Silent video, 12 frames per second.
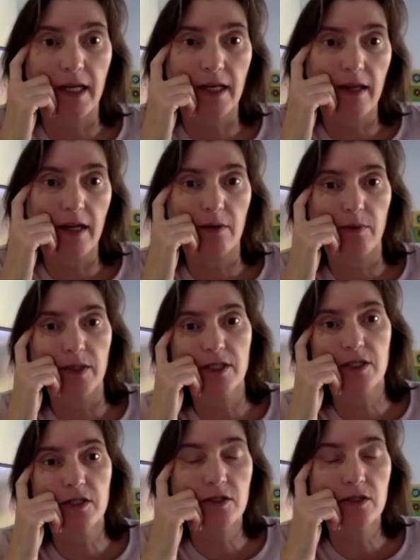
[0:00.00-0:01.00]
and then it
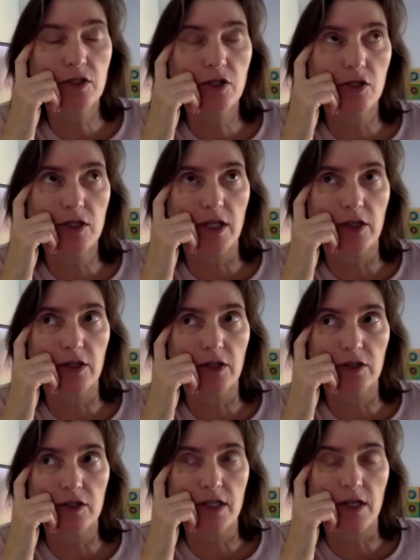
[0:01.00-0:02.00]
was Tuesday,
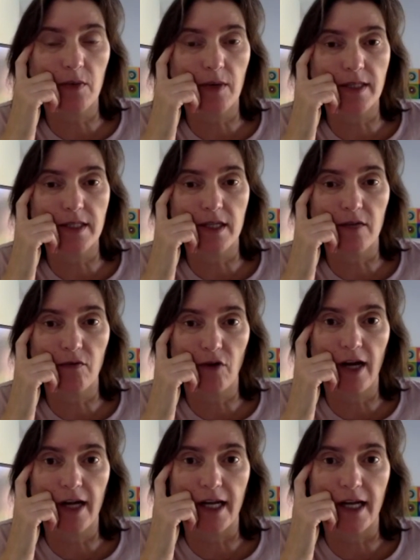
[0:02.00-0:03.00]
Thursday, Wednesday,
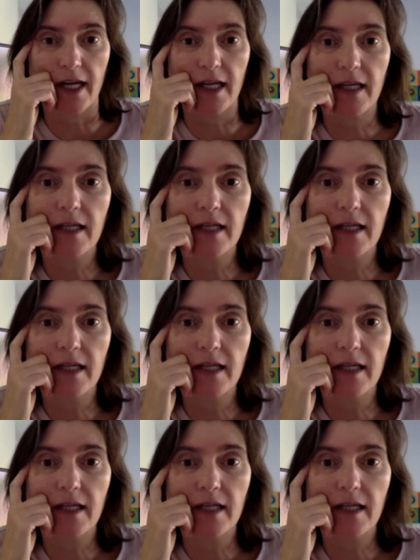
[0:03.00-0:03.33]
Friday